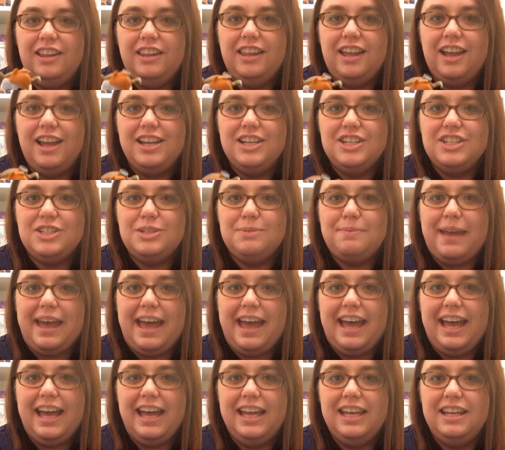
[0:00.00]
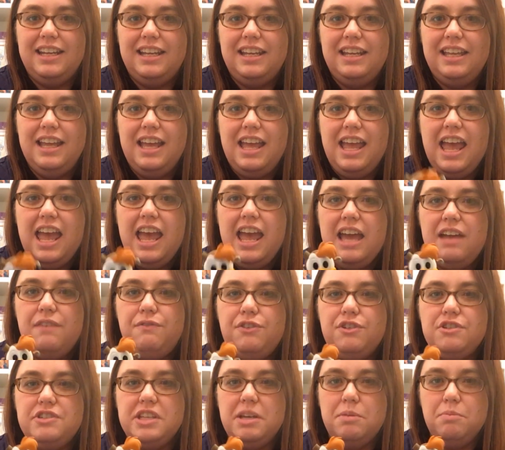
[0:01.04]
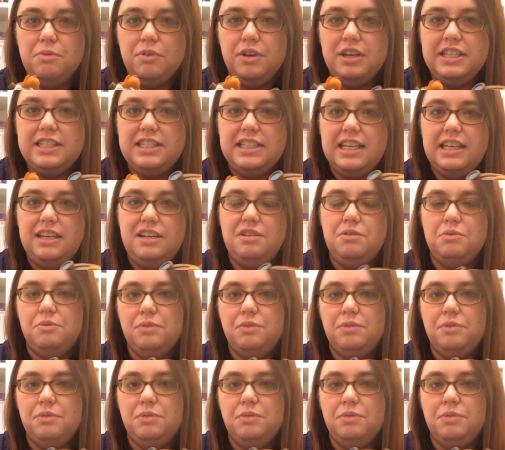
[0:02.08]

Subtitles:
Launchpad. And for some reason,